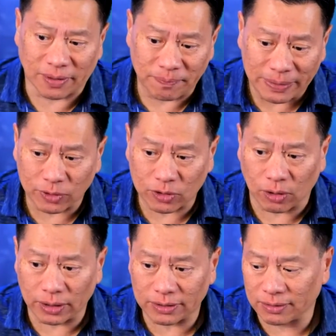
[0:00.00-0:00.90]
Some
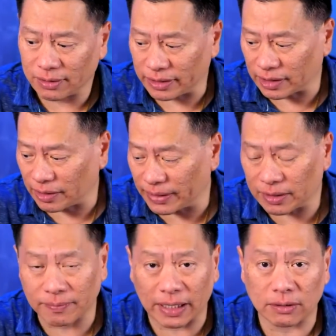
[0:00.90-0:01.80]
people call it, in a
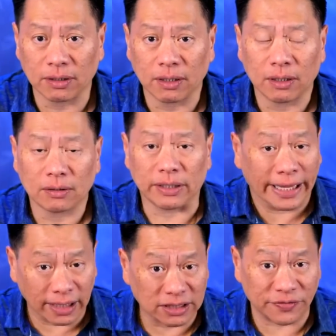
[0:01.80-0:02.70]
limited manner,
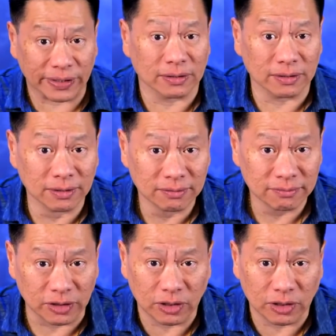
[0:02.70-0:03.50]
the Higgs field.